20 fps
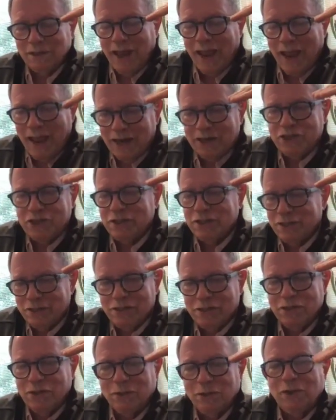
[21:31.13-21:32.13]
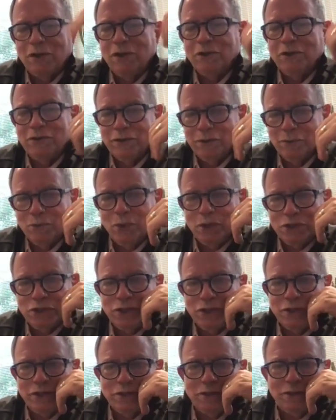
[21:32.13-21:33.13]
action is no longer in
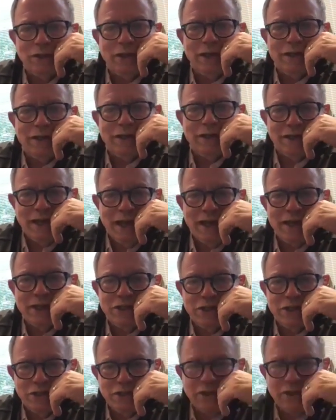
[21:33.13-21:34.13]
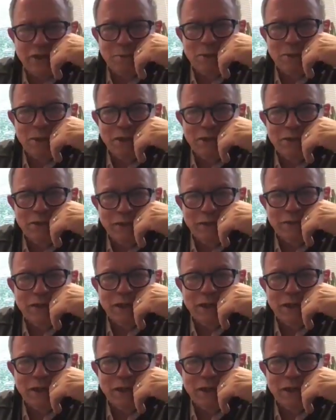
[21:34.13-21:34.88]
Washington or London. The action is going to be in your own